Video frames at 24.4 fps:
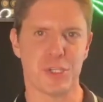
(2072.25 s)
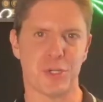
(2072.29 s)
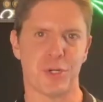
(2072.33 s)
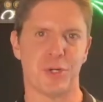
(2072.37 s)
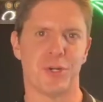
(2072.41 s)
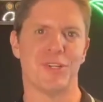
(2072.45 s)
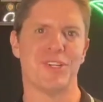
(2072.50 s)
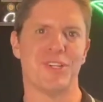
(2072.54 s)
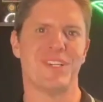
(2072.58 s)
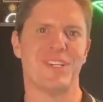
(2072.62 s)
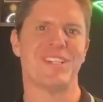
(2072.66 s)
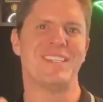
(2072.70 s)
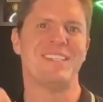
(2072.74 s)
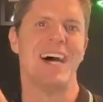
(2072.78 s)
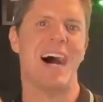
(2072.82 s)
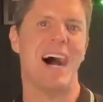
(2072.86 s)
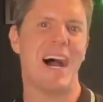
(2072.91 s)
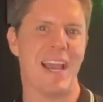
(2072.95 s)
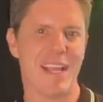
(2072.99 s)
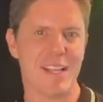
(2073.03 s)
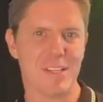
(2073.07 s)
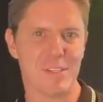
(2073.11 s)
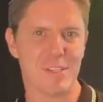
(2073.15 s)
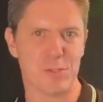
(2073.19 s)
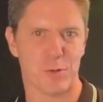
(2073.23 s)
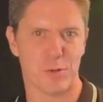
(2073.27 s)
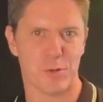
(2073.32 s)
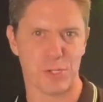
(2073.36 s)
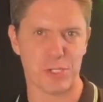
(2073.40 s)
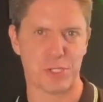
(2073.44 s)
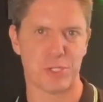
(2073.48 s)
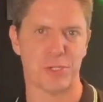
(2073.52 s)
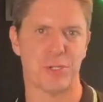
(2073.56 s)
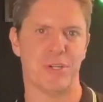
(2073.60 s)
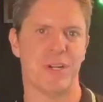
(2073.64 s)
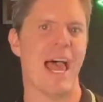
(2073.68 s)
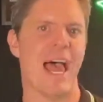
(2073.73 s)
certain diets
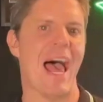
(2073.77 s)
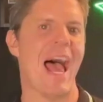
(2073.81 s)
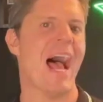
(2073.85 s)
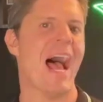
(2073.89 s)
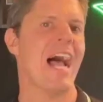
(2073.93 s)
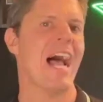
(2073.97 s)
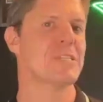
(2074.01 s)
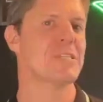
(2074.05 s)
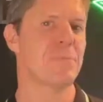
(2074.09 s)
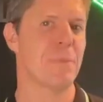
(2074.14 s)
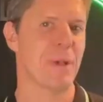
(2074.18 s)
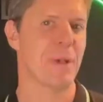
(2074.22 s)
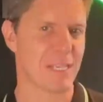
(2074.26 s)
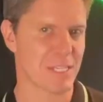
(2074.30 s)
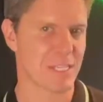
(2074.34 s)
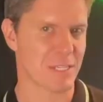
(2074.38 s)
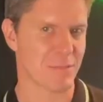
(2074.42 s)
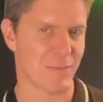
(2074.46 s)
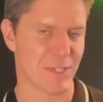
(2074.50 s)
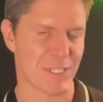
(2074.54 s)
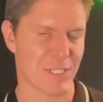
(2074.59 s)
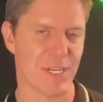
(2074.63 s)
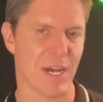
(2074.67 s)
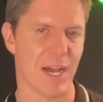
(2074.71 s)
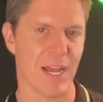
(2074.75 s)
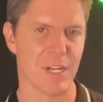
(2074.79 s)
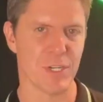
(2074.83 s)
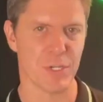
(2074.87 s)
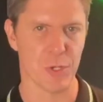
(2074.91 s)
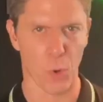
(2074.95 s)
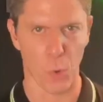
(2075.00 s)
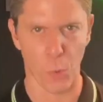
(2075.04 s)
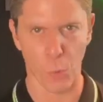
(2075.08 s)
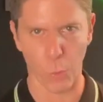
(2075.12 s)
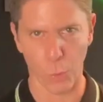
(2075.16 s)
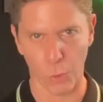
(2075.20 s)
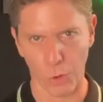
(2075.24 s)
or certain aspects of a
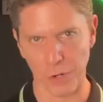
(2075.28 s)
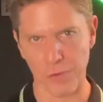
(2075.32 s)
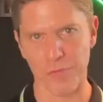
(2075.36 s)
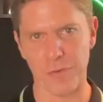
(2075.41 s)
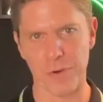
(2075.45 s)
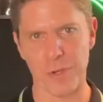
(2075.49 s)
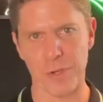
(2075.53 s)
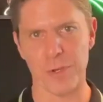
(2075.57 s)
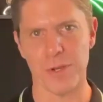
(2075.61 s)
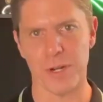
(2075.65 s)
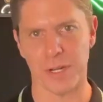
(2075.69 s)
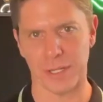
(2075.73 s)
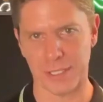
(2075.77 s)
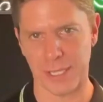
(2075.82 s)
diet don't work for you.